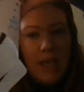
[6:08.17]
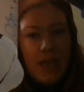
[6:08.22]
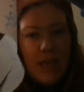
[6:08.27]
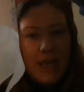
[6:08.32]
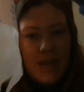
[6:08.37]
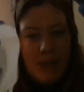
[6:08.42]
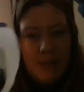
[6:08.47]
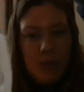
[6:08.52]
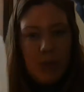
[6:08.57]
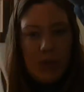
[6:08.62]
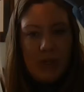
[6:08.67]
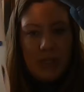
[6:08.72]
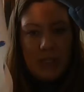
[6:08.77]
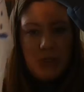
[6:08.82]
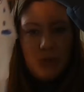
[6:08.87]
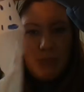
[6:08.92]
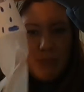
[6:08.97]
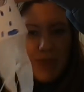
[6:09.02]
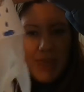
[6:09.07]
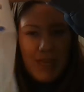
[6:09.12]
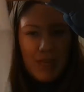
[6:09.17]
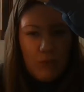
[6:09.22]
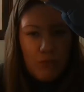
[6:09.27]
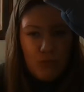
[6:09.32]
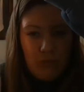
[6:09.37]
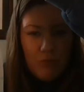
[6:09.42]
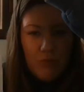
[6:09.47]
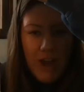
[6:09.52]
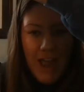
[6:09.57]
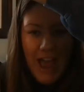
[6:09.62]
and I'm going to make it
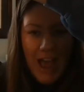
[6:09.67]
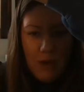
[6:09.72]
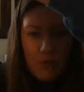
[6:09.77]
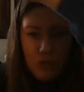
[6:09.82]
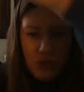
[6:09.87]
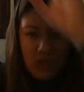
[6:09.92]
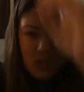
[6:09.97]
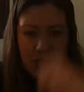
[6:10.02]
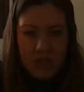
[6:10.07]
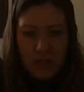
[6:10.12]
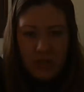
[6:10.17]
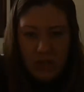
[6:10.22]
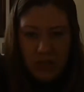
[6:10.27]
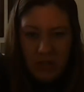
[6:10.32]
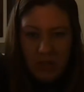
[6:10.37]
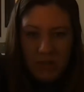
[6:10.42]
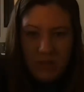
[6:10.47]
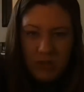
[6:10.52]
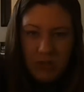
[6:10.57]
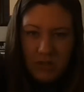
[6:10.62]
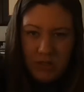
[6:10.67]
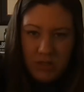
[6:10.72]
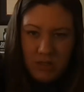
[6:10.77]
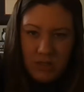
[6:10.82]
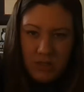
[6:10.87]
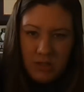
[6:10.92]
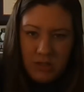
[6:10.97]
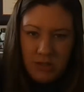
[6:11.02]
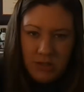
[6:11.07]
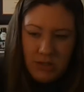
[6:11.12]
round.
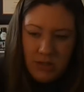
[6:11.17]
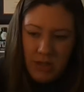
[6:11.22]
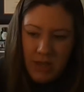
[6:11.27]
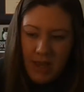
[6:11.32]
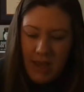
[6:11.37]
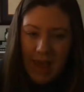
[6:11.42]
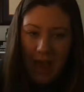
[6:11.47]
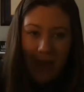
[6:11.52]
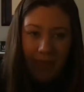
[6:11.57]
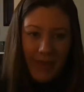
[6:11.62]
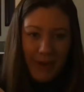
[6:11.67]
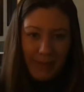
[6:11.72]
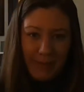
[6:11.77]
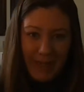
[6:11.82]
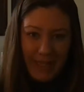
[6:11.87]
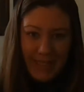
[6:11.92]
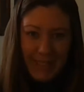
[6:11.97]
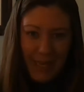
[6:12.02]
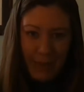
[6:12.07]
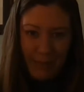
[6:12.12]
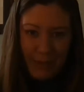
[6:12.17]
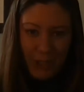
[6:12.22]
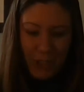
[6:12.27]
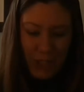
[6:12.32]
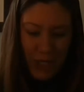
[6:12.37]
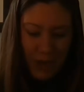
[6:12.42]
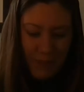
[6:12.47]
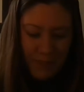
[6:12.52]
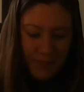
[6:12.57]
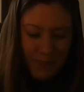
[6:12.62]
And then I'm going to tape it shut.